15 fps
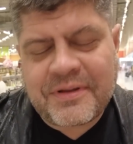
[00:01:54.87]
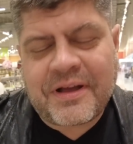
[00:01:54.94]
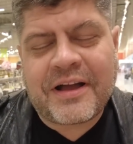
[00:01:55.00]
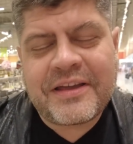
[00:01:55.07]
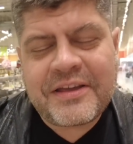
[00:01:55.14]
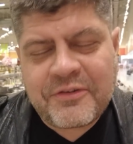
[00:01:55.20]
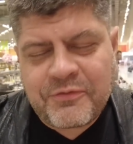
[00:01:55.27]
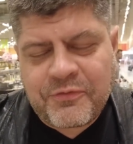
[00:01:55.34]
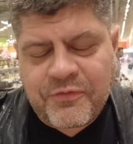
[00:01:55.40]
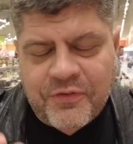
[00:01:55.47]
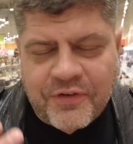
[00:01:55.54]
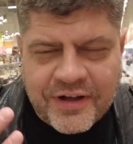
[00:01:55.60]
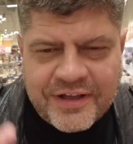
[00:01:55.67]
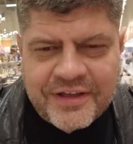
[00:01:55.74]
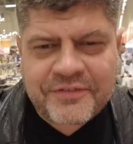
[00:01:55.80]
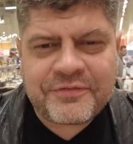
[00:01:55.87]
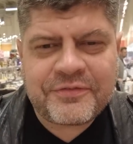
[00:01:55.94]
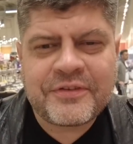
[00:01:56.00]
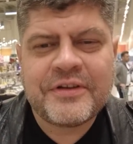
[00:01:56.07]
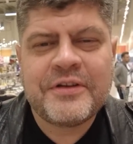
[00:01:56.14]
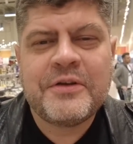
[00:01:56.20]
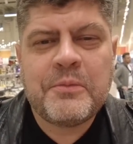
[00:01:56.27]
I have 5
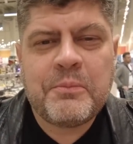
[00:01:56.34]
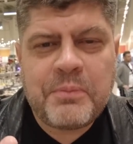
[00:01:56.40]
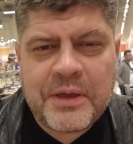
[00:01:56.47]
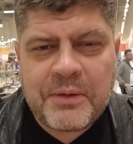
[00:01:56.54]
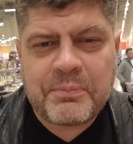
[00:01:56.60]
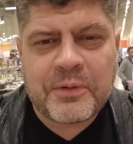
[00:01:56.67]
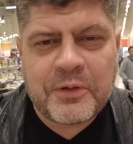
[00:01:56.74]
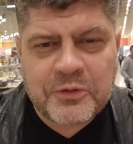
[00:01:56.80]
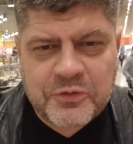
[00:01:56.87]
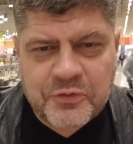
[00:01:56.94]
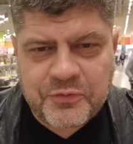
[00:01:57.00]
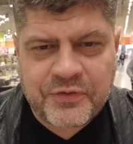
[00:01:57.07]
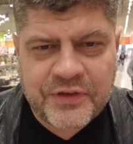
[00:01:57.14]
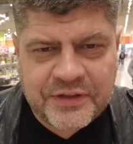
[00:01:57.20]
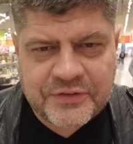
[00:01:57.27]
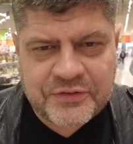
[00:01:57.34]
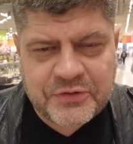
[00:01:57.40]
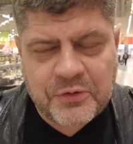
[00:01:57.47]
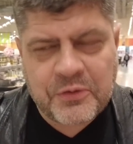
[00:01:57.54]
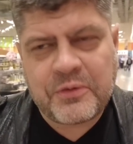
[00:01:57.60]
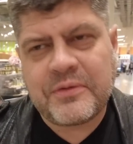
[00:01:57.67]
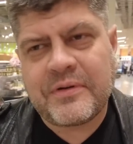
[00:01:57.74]
people to feed,
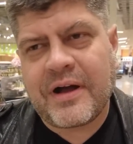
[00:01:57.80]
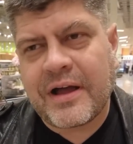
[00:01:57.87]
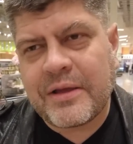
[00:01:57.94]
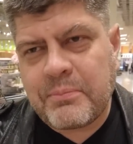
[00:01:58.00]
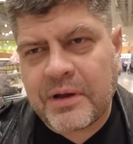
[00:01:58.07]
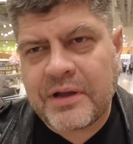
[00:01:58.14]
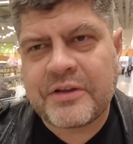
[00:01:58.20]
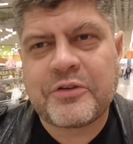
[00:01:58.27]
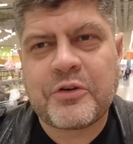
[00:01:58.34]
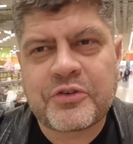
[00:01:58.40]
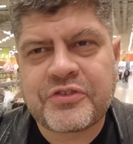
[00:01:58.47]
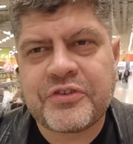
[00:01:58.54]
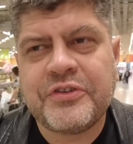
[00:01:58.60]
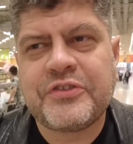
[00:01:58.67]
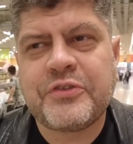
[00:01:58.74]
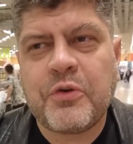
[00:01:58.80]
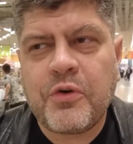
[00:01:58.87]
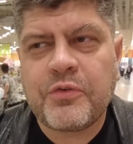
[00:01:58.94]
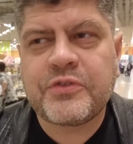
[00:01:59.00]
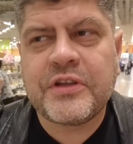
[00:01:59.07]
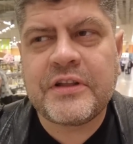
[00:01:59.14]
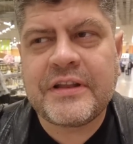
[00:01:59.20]
so I buy groceries
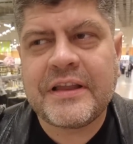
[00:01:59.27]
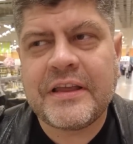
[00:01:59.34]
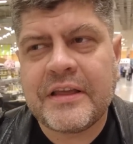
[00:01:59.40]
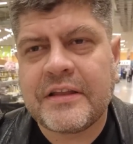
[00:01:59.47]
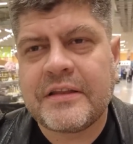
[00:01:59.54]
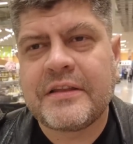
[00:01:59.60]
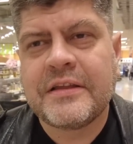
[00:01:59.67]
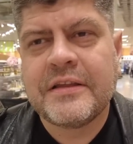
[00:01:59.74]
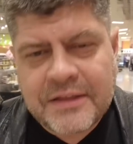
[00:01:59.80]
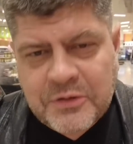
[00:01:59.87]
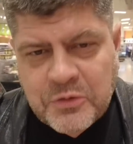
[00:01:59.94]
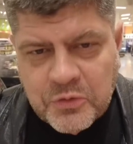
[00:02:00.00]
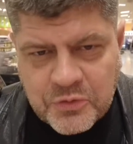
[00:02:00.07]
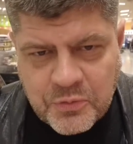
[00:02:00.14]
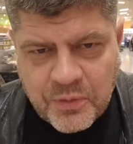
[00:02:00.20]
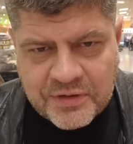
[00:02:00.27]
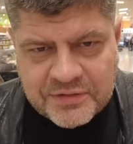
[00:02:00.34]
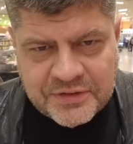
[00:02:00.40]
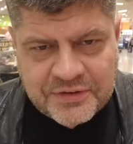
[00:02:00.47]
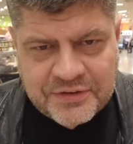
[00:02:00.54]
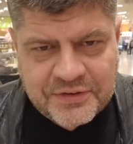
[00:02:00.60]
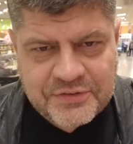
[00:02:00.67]
often and in good
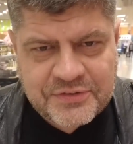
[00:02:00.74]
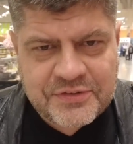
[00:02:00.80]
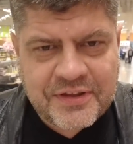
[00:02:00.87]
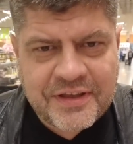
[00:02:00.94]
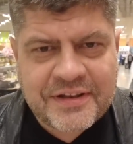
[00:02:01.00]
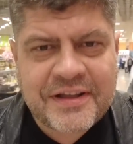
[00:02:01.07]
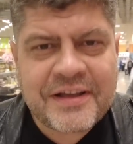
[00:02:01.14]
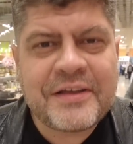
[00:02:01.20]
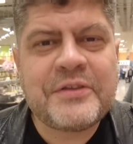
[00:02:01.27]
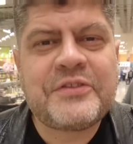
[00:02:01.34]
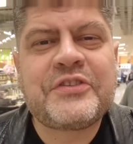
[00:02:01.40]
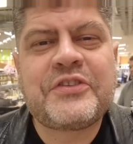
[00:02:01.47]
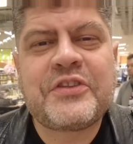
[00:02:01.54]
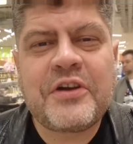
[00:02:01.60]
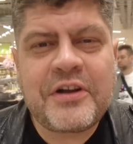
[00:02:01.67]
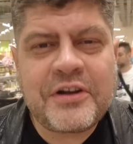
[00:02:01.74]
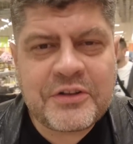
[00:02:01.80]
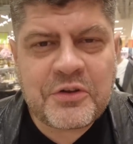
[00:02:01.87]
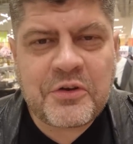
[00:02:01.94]
quantities. And I start